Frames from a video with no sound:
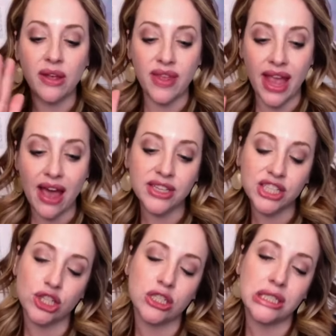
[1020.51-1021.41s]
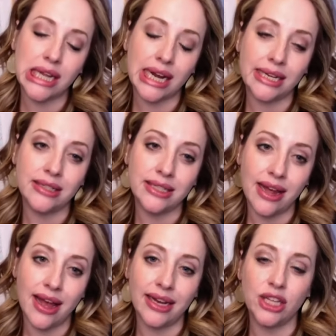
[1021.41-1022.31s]
if they have a certain setting
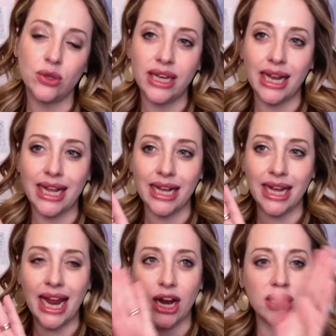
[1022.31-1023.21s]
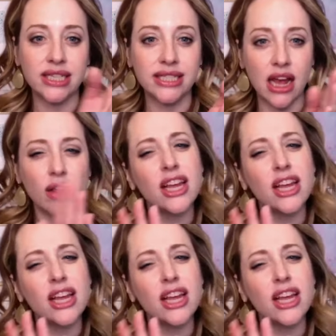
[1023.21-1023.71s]
set, you'll get like a carousel.